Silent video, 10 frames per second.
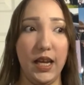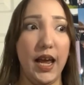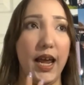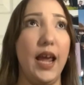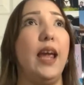I
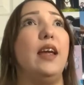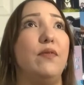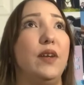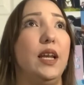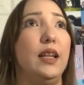hate
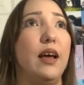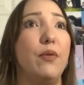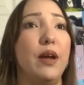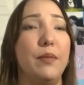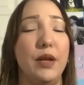feeling that
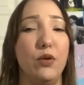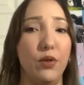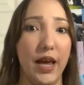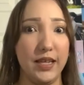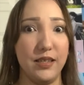way. I mean, who
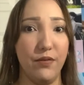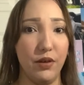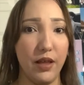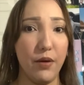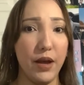likes to feel
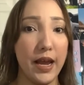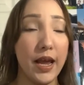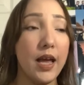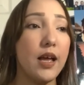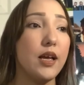that way?
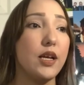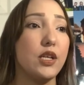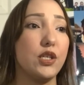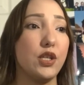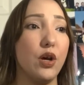
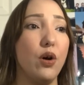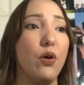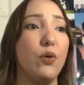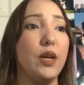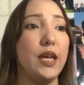
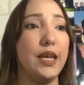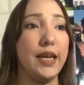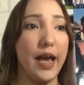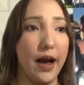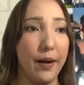So yeah,